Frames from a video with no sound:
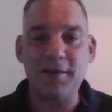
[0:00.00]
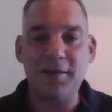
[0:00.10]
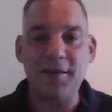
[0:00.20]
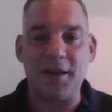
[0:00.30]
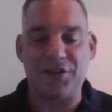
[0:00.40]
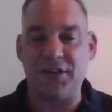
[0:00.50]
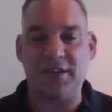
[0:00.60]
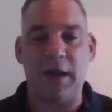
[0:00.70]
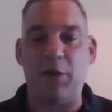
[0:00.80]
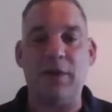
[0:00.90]
And she said,
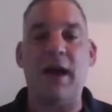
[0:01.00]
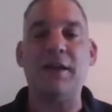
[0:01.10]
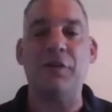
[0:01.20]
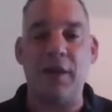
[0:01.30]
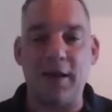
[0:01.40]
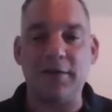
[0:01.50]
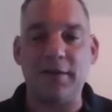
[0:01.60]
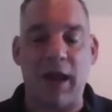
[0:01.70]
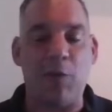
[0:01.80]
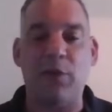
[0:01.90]
I will not do that.
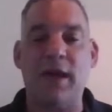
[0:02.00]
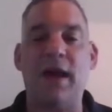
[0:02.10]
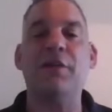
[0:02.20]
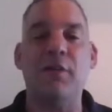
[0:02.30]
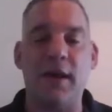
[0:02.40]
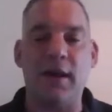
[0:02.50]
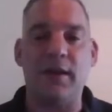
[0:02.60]
I will not do that.